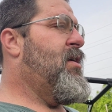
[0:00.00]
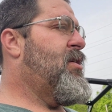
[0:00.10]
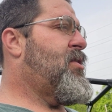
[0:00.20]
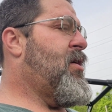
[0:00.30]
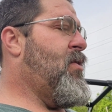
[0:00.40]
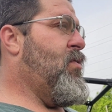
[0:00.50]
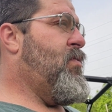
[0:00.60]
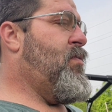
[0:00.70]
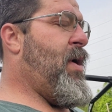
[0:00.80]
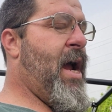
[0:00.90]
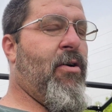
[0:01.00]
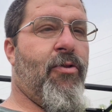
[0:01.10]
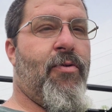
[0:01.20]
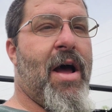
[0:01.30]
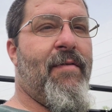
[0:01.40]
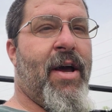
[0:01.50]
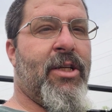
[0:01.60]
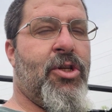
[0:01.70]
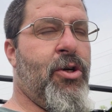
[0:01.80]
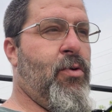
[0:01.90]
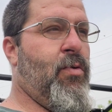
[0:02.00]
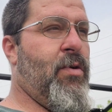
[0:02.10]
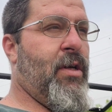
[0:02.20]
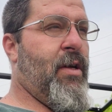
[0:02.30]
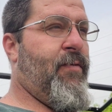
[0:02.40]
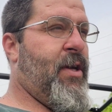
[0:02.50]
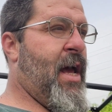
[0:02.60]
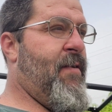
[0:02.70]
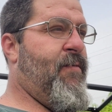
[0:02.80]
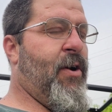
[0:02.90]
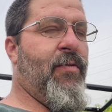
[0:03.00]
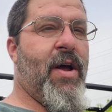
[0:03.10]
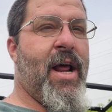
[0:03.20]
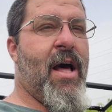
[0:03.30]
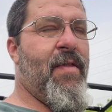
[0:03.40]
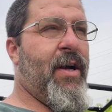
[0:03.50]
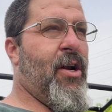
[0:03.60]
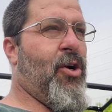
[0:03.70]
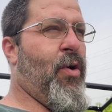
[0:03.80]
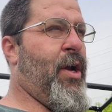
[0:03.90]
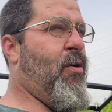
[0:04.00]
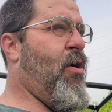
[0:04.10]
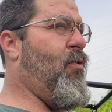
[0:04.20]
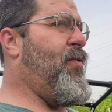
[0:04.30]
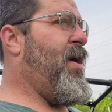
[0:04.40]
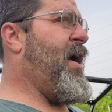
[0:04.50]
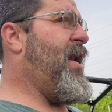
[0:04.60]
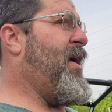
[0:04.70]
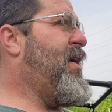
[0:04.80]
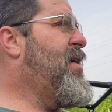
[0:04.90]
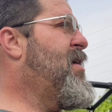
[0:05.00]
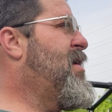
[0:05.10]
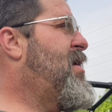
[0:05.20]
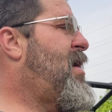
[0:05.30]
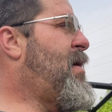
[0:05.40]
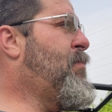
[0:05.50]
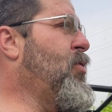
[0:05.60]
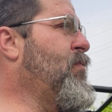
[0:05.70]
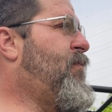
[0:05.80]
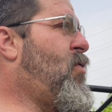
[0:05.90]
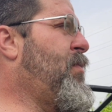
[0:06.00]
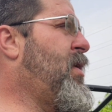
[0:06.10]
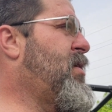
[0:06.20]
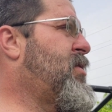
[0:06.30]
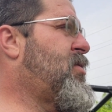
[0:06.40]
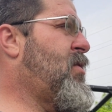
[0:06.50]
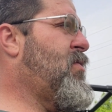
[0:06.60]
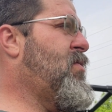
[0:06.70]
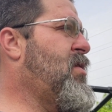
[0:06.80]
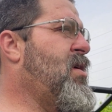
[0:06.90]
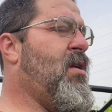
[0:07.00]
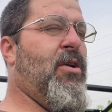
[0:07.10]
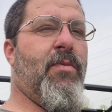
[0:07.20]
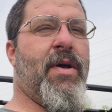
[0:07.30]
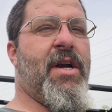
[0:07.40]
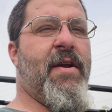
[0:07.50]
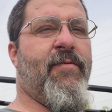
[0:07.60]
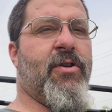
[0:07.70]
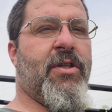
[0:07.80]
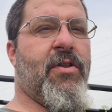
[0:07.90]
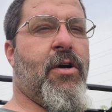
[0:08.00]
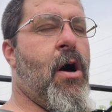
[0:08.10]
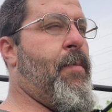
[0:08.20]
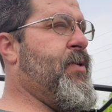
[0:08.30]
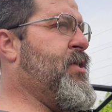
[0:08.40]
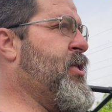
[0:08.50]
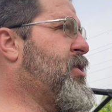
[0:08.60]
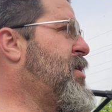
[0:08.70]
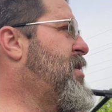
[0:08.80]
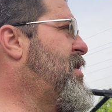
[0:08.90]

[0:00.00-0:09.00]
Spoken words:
So AgroThrive has two. If you hadn't figured that out, they got a green growth and a bloom formula. So a little bit of difference in the composition.